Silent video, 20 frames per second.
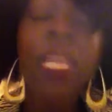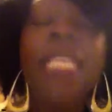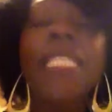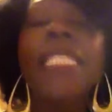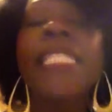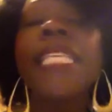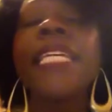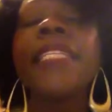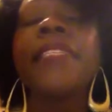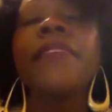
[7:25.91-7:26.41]

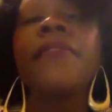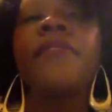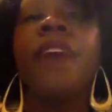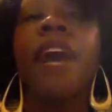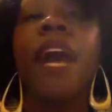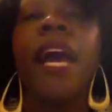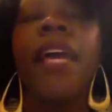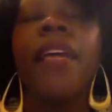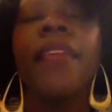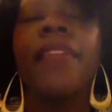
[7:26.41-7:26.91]

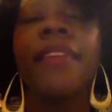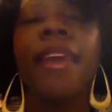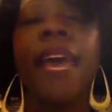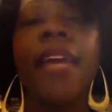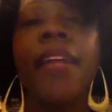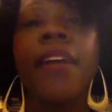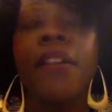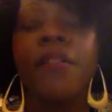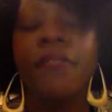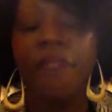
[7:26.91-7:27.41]
signify
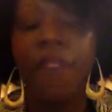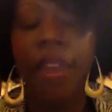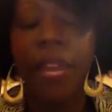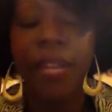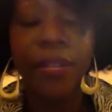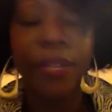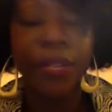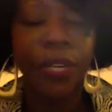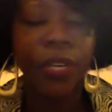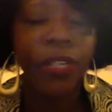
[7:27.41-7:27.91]
that
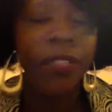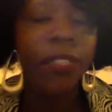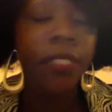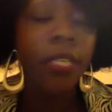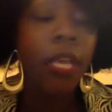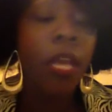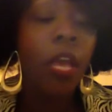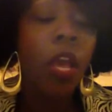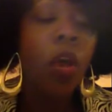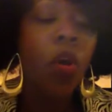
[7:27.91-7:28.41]
offenders